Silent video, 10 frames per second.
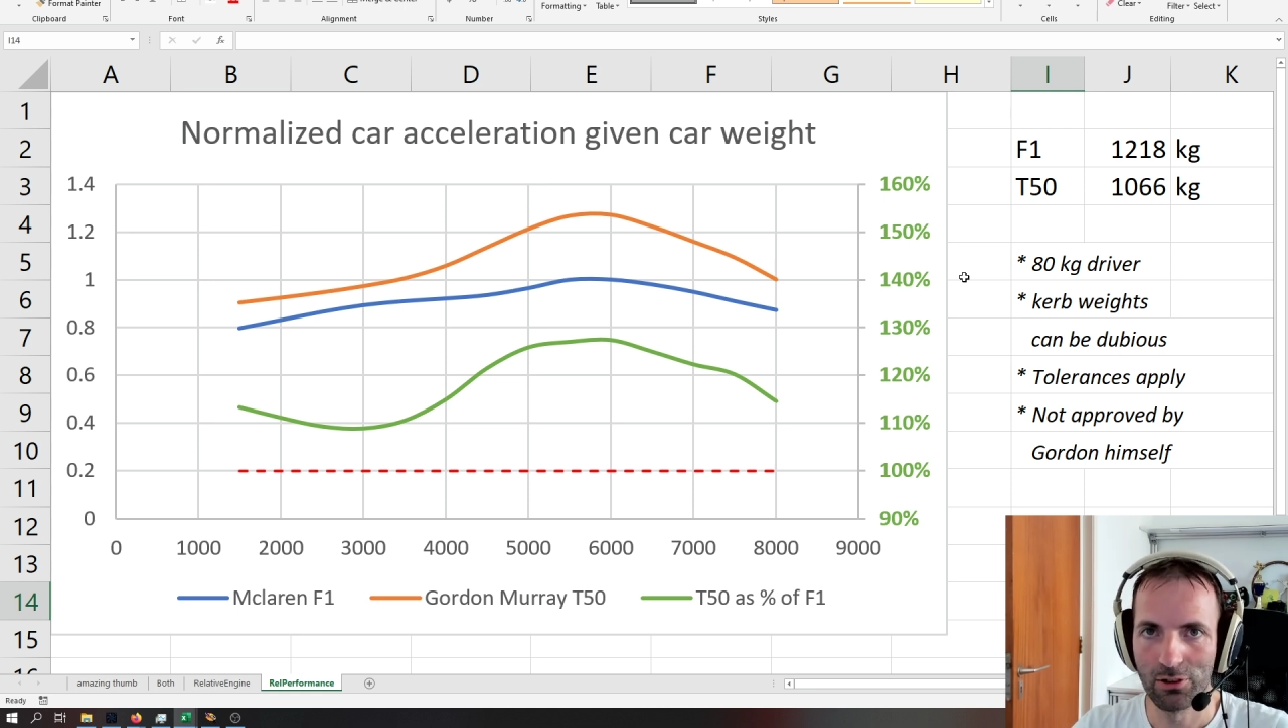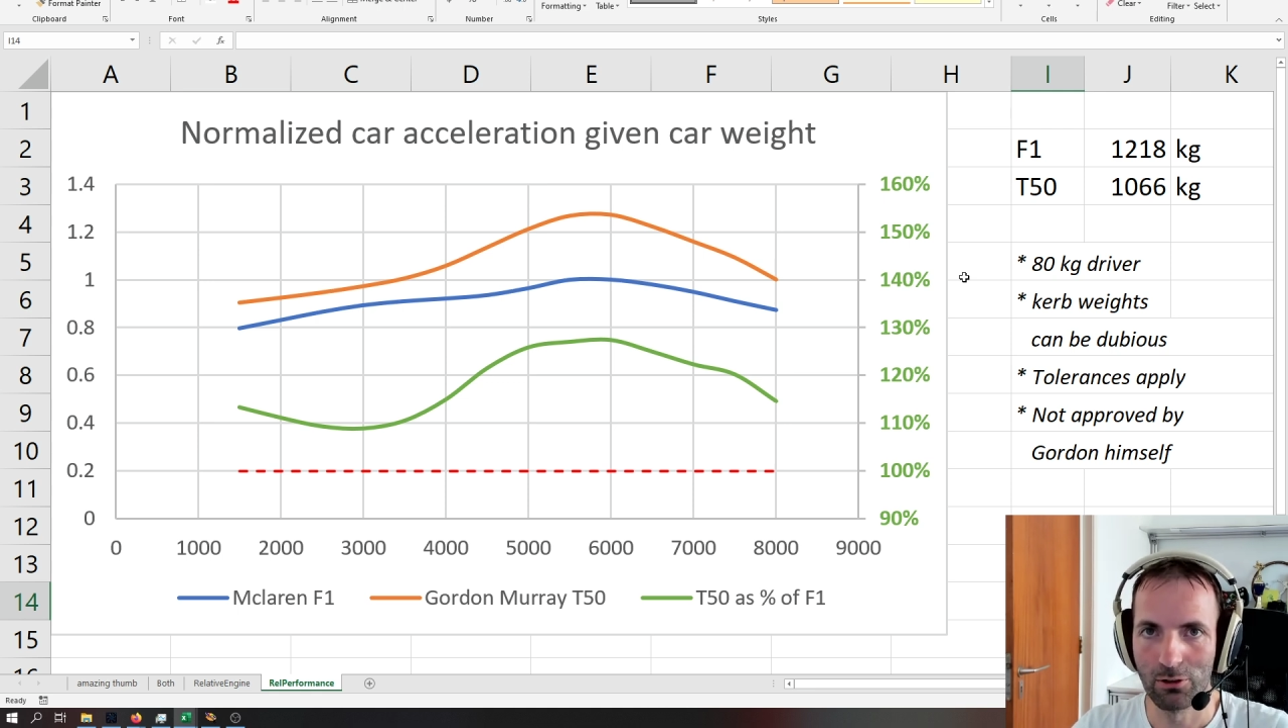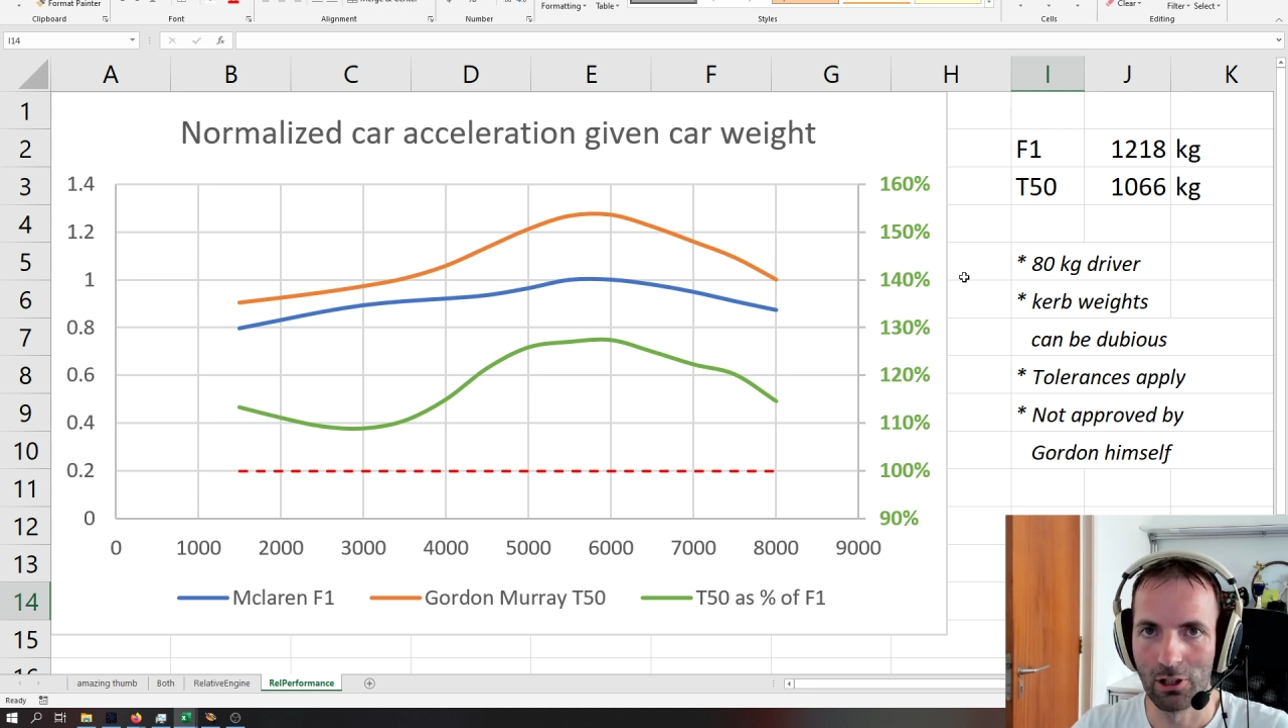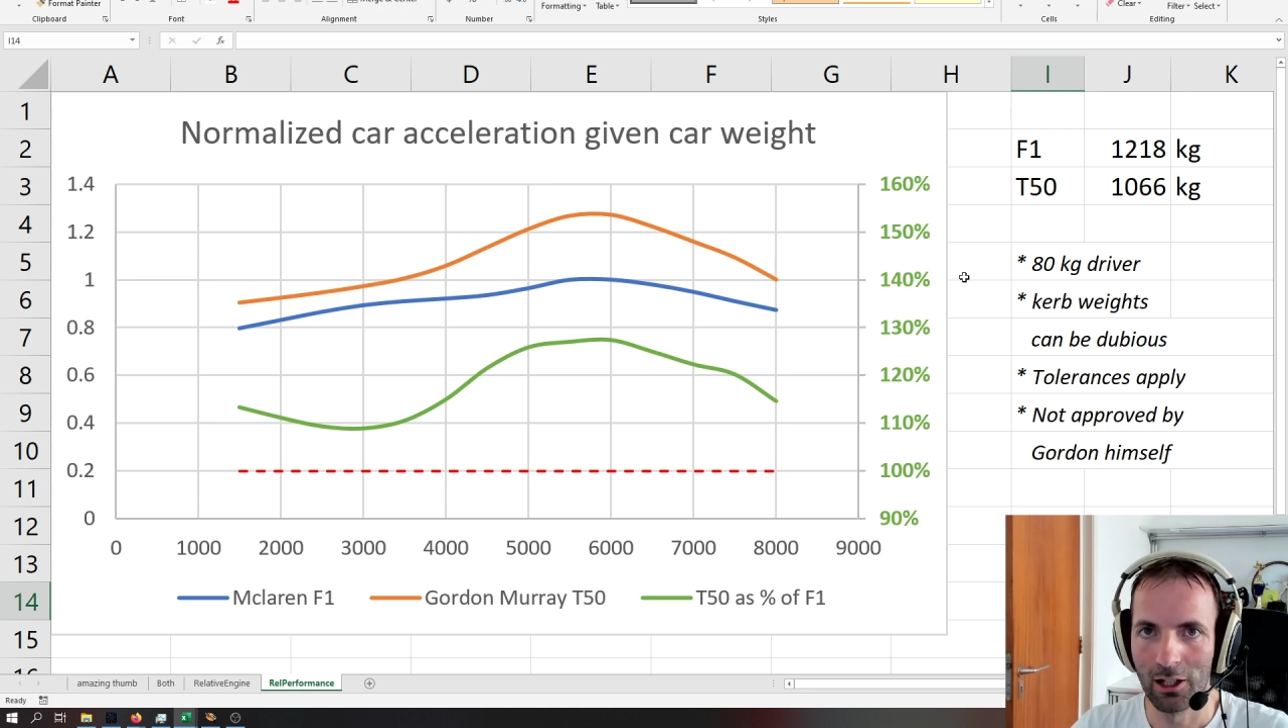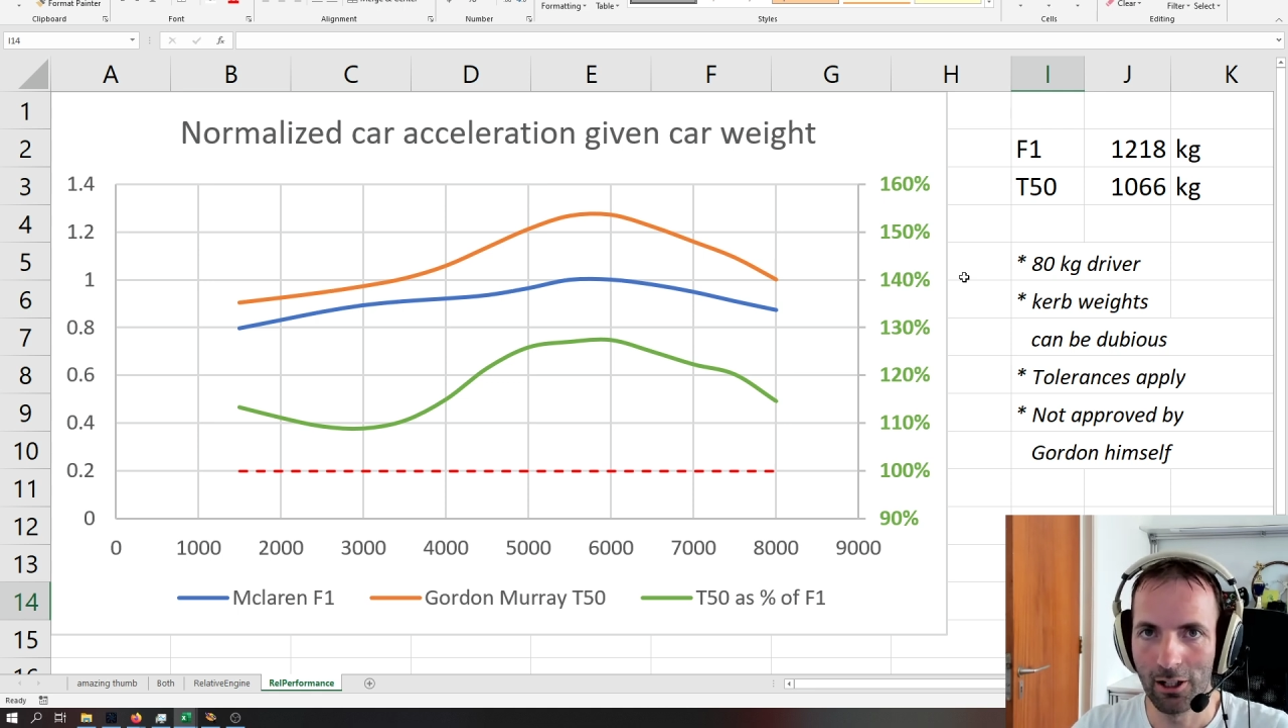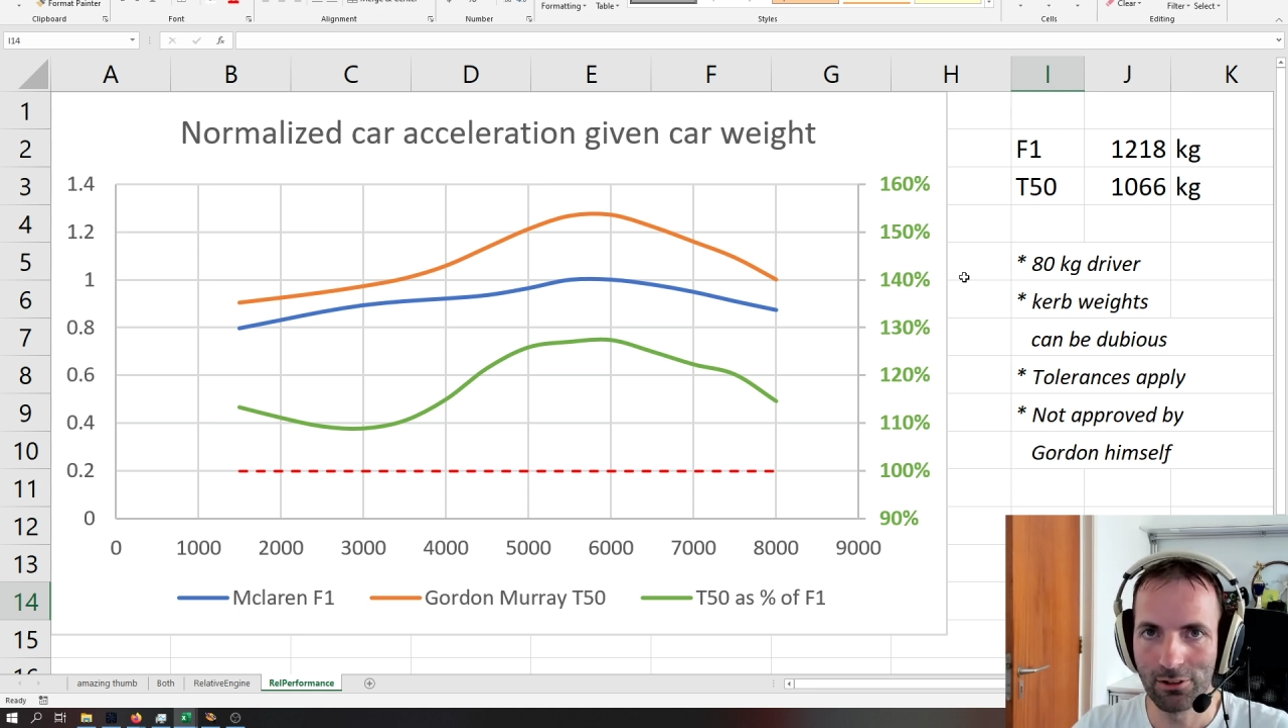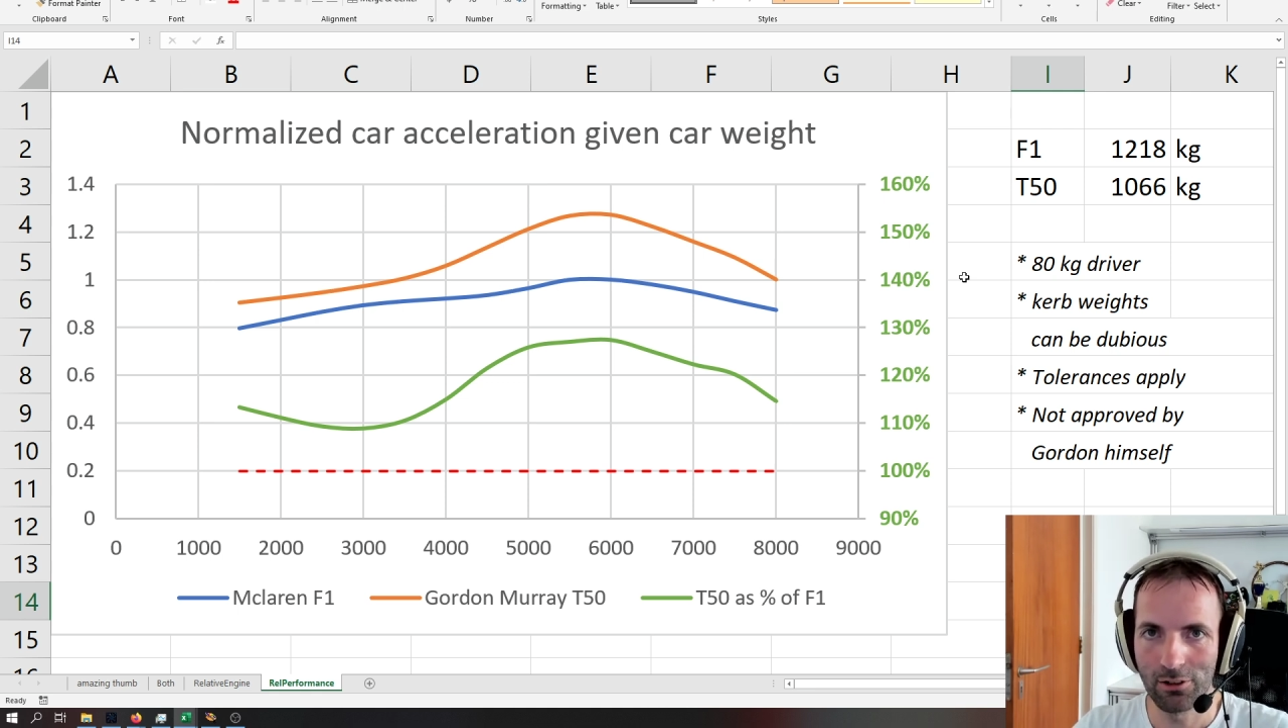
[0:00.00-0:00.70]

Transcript: So the lighter